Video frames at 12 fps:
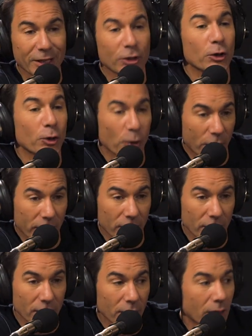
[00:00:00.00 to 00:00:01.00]
and he could.
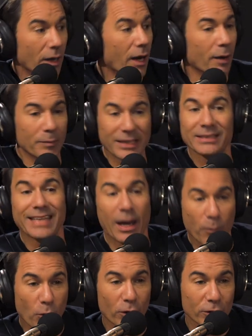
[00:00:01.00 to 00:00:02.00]
Uh, mm-hmm. because
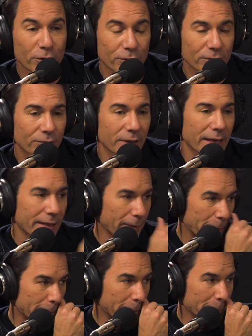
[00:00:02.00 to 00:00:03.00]
that worked for that
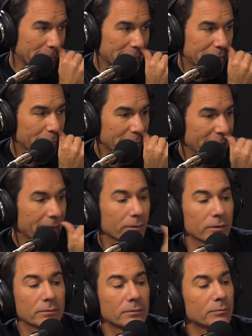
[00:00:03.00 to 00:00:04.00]
character. But some of the
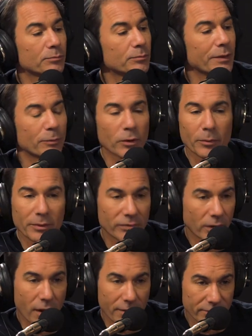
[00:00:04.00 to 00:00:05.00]
other people that we've
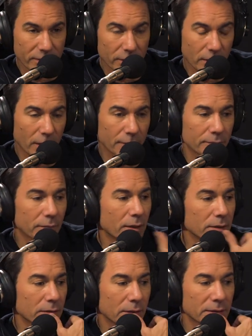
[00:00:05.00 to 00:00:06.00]
loved um,
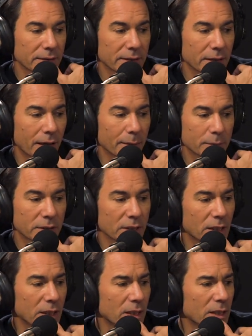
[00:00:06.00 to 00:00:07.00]
on on sitcoms,
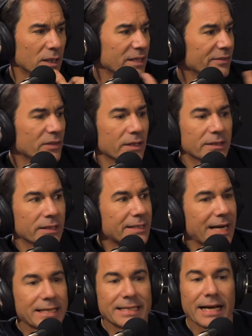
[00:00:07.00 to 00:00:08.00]
even like say
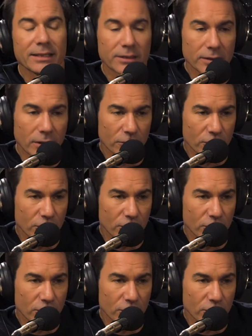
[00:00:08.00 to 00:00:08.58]
Ted Danson on